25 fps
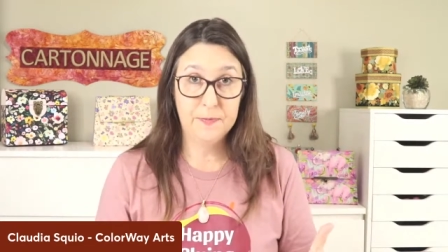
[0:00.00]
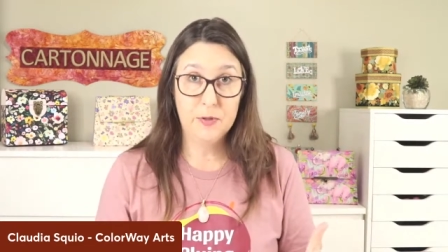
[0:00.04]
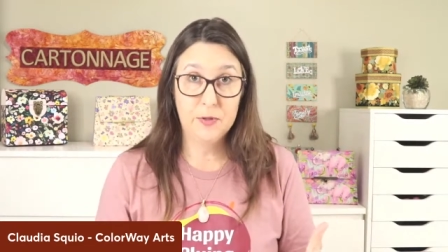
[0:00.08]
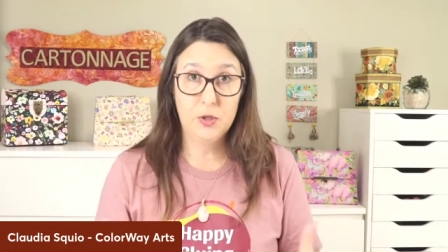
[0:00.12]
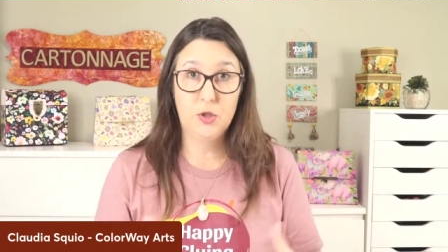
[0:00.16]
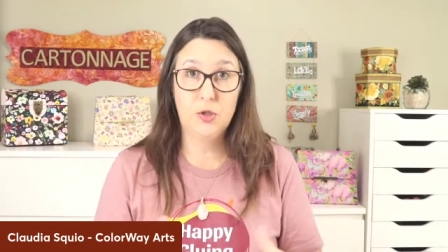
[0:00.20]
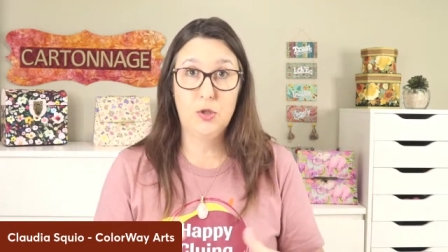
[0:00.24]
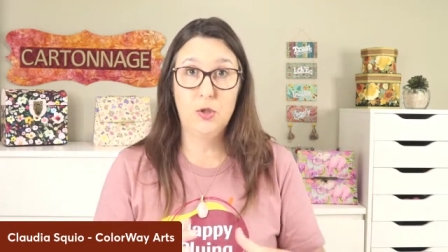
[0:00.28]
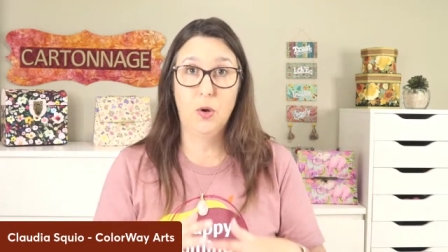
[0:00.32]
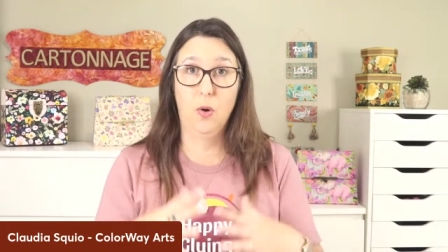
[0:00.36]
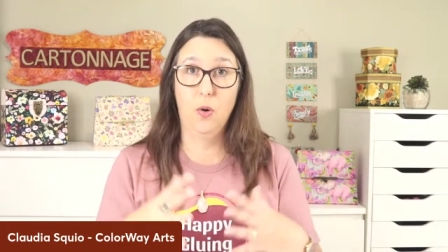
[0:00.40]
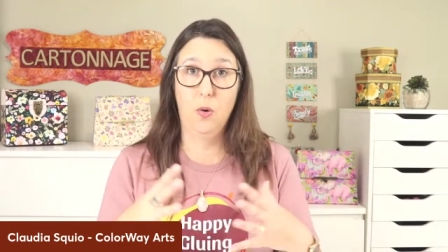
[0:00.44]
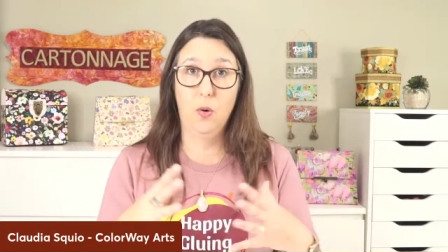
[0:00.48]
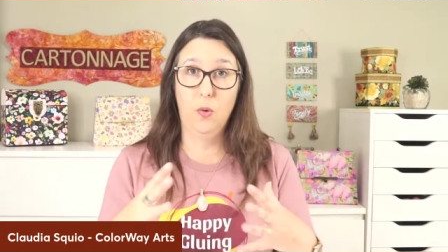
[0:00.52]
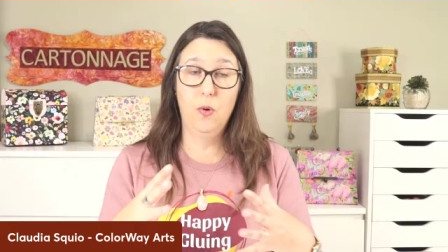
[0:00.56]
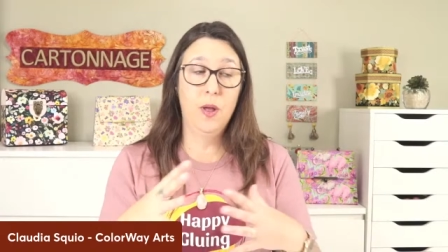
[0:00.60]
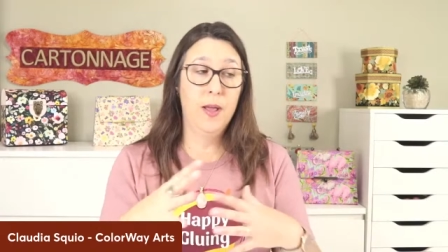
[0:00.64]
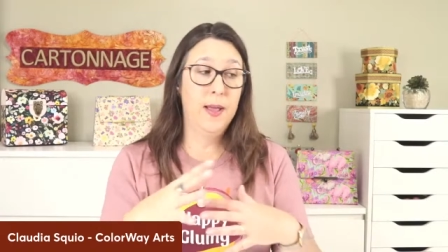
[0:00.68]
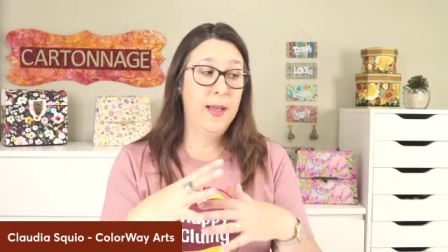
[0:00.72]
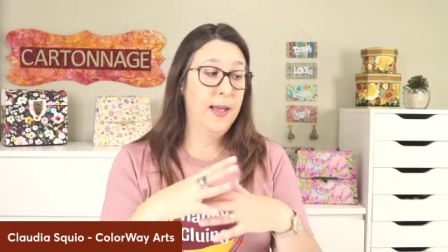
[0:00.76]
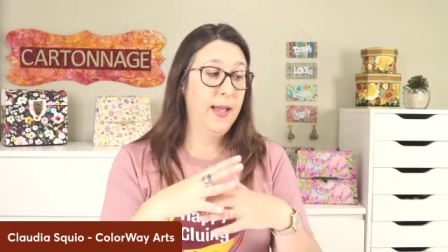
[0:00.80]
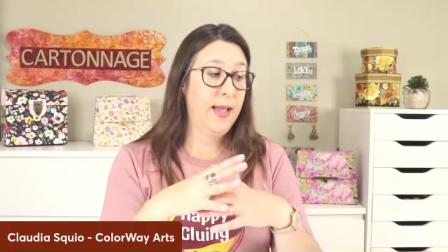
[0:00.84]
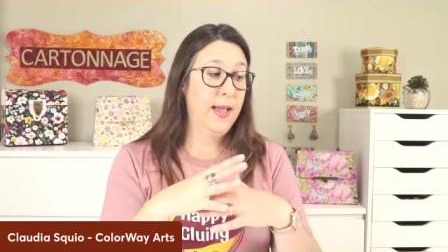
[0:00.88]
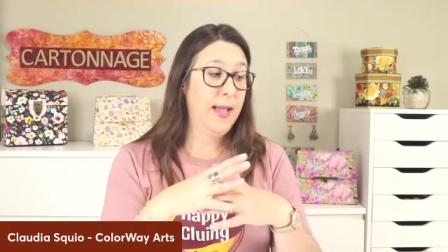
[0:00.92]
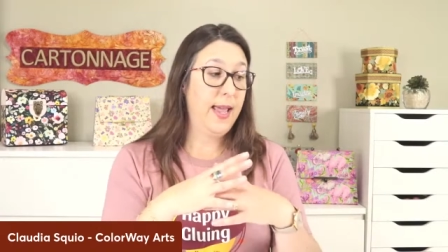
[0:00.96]
So
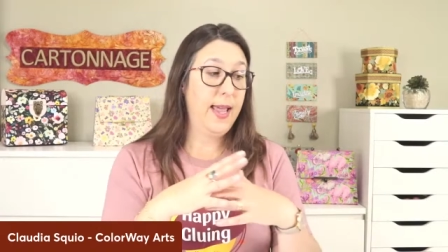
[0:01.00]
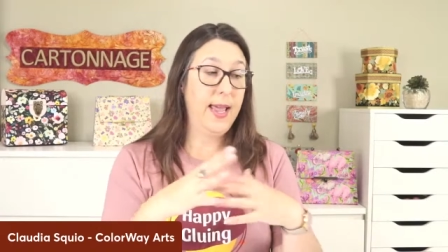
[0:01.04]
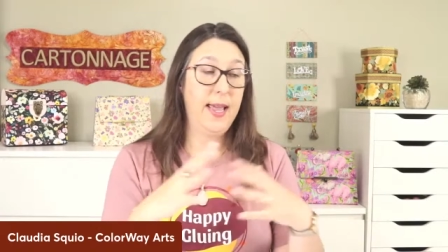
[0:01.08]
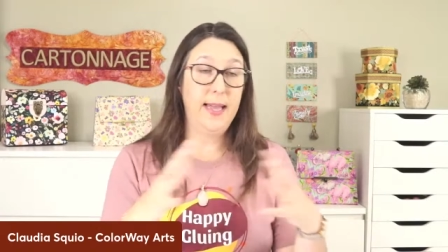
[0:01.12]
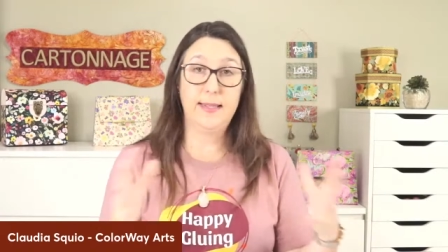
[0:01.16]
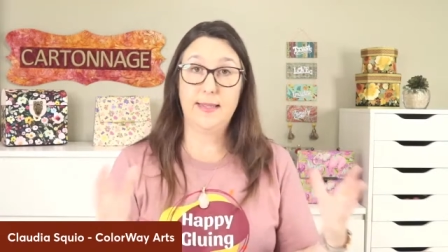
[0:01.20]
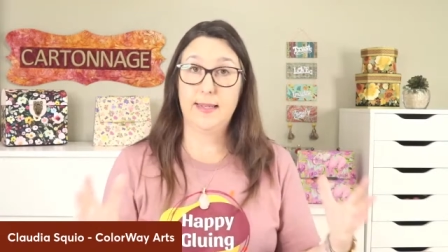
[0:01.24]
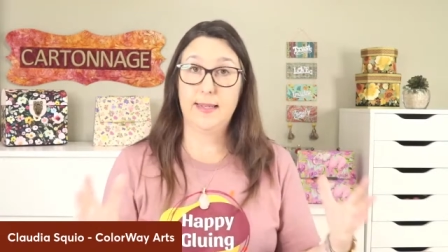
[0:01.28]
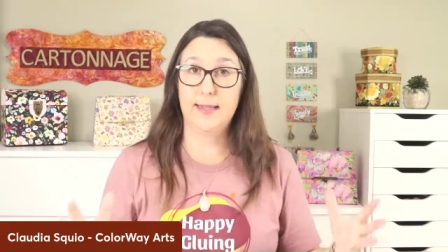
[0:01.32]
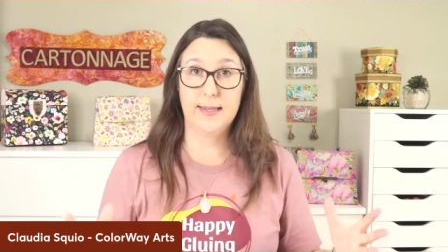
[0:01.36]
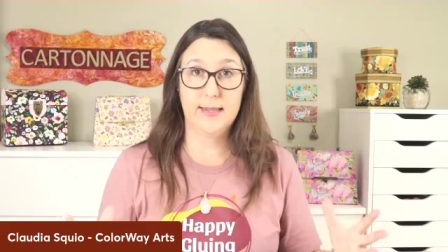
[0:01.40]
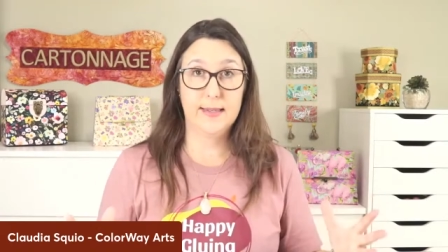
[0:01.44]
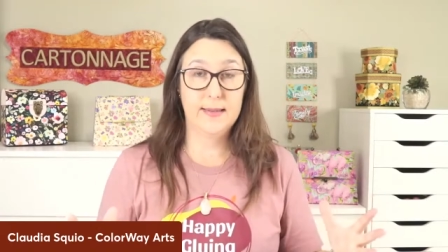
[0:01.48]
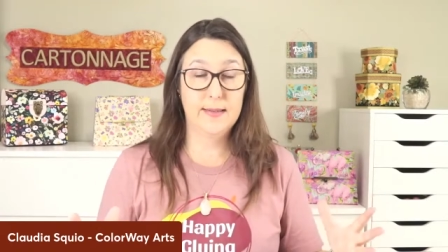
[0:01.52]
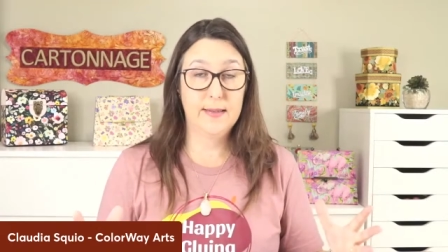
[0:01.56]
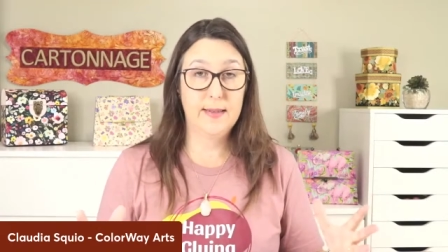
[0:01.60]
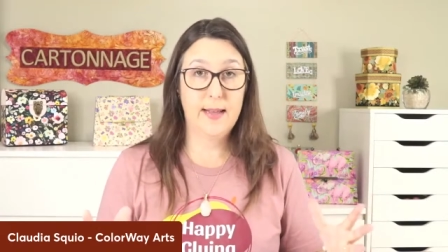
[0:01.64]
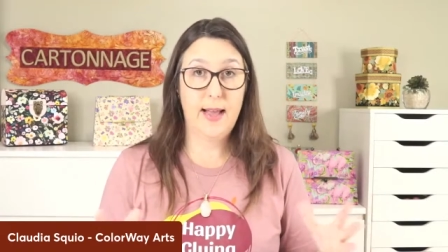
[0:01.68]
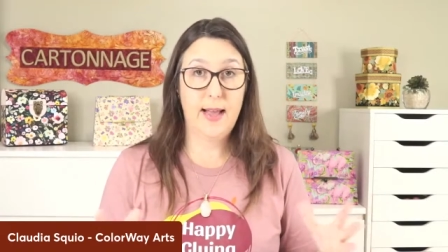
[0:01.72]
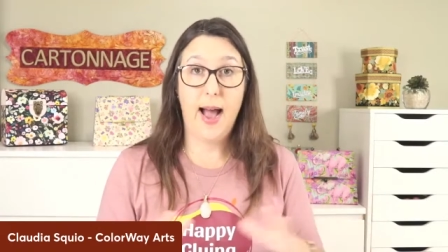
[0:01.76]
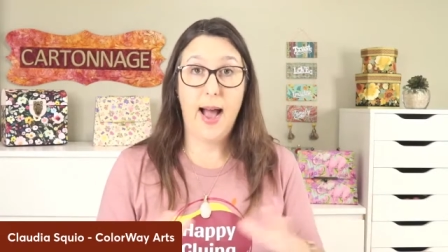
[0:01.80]
it's